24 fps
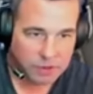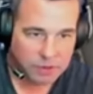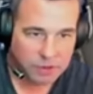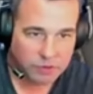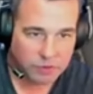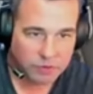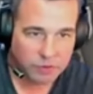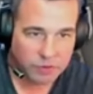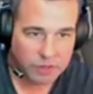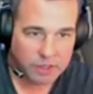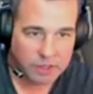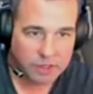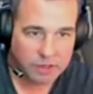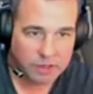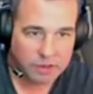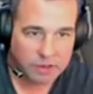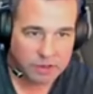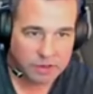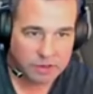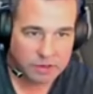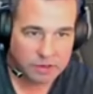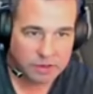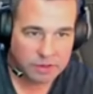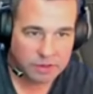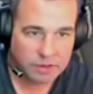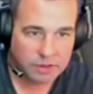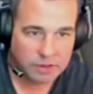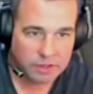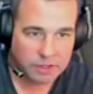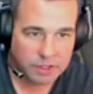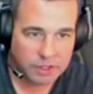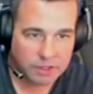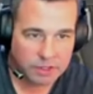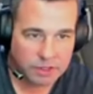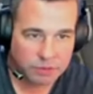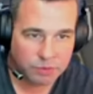Right here, the
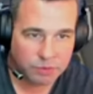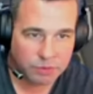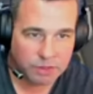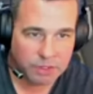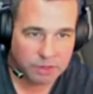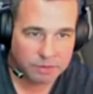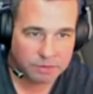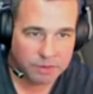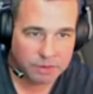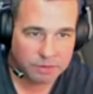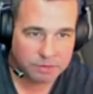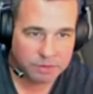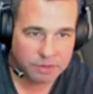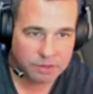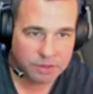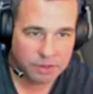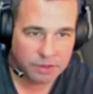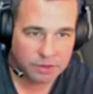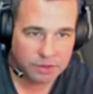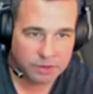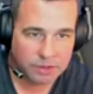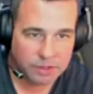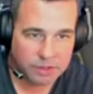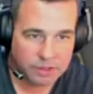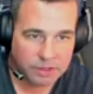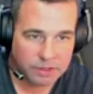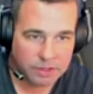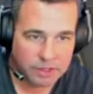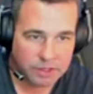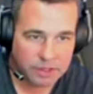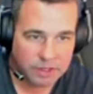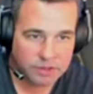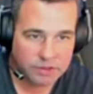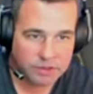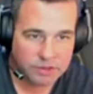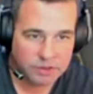engine will come up slowly,
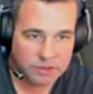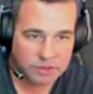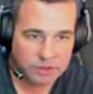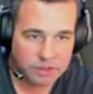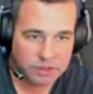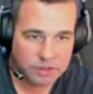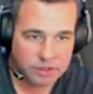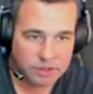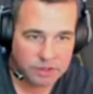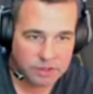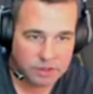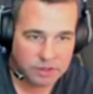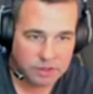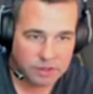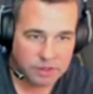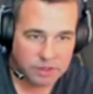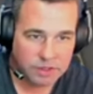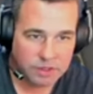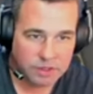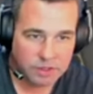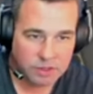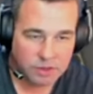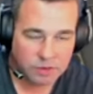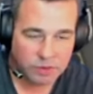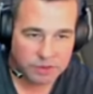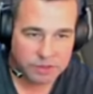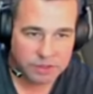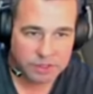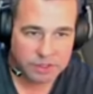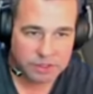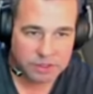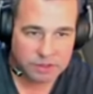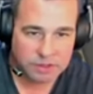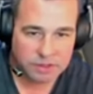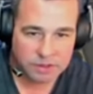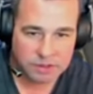as you see. Once it
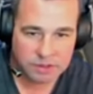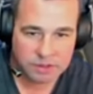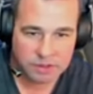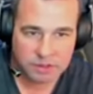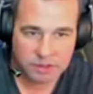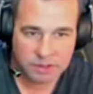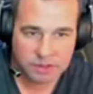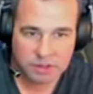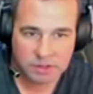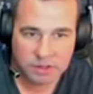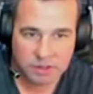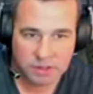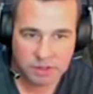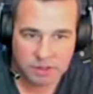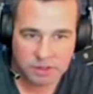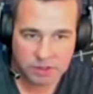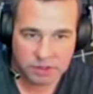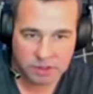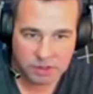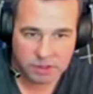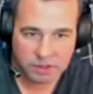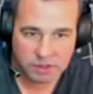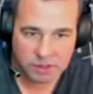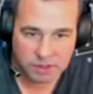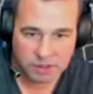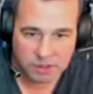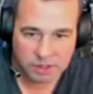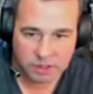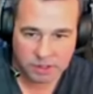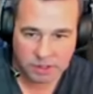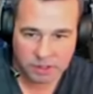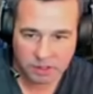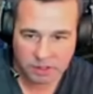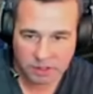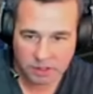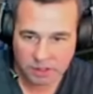gets to 60, it's going to ignite.
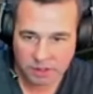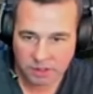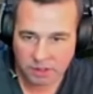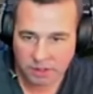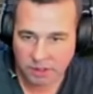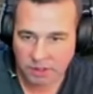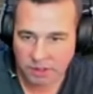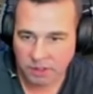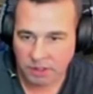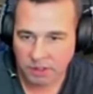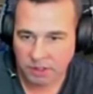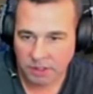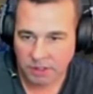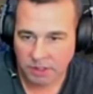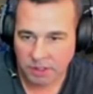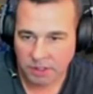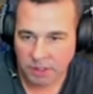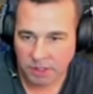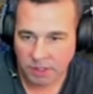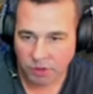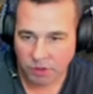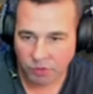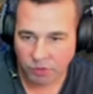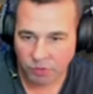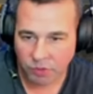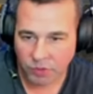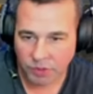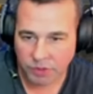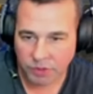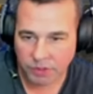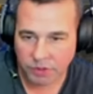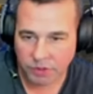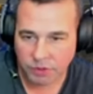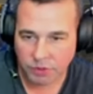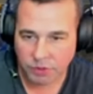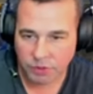Really
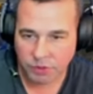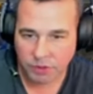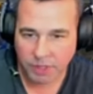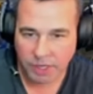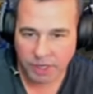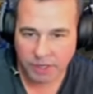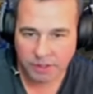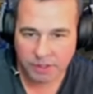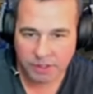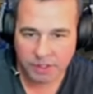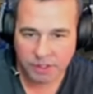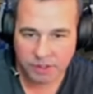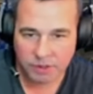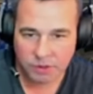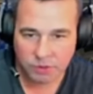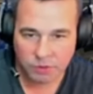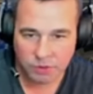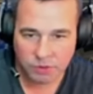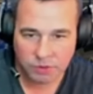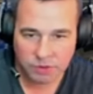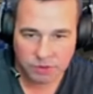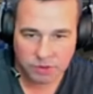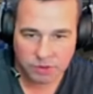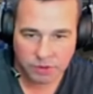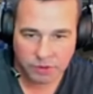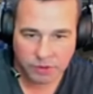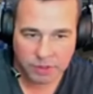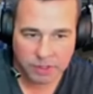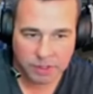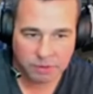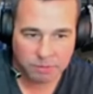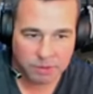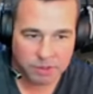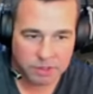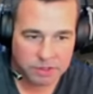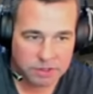cool how they do a slow
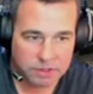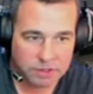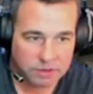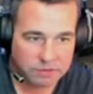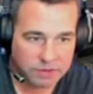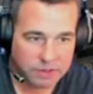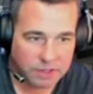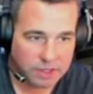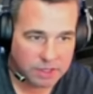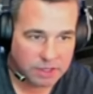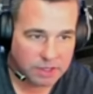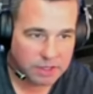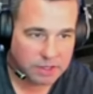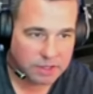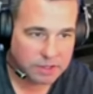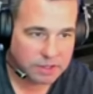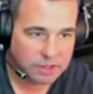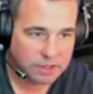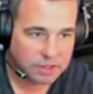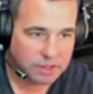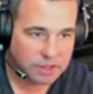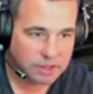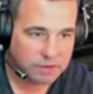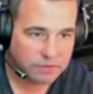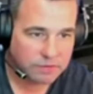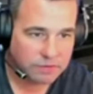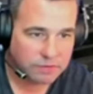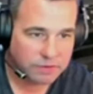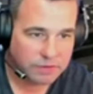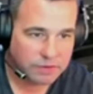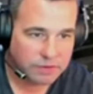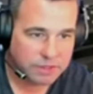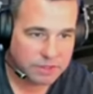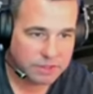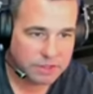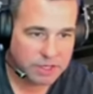animation of that. I like that.
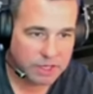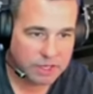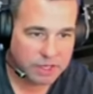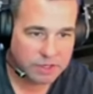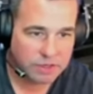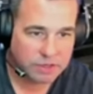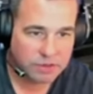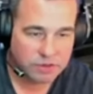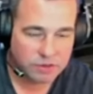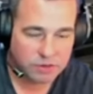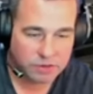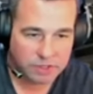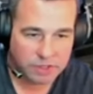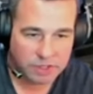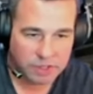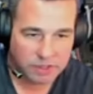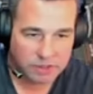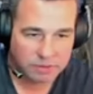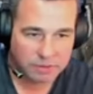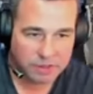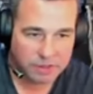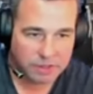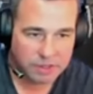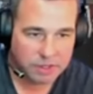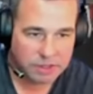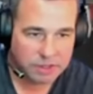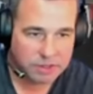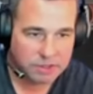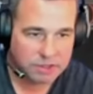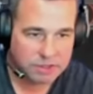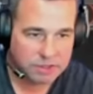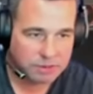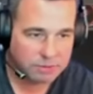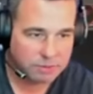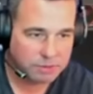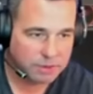These gauges are nice, man. It's
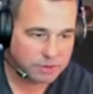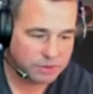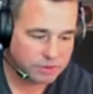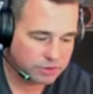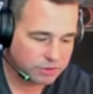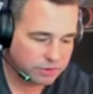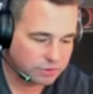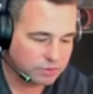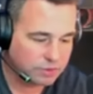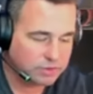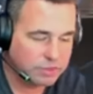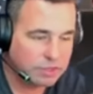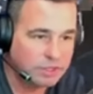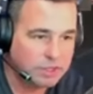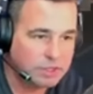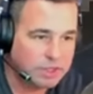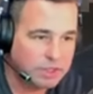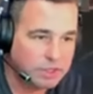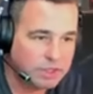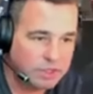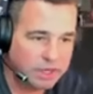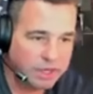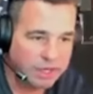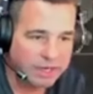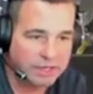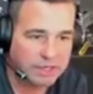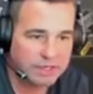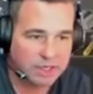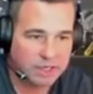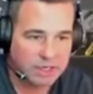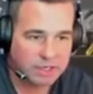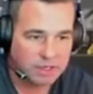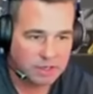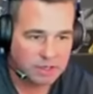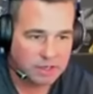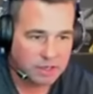similar to the
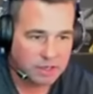A10.